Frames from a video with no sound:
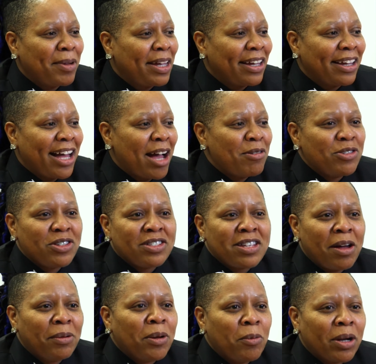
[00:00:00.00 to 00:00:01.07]
I was just
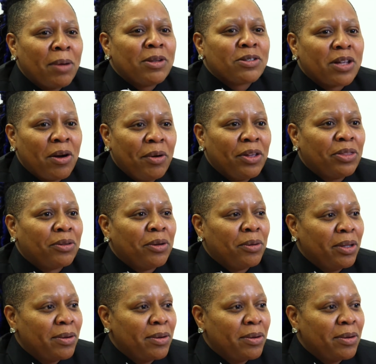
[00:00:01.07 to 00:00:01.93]
telling them what I was going through,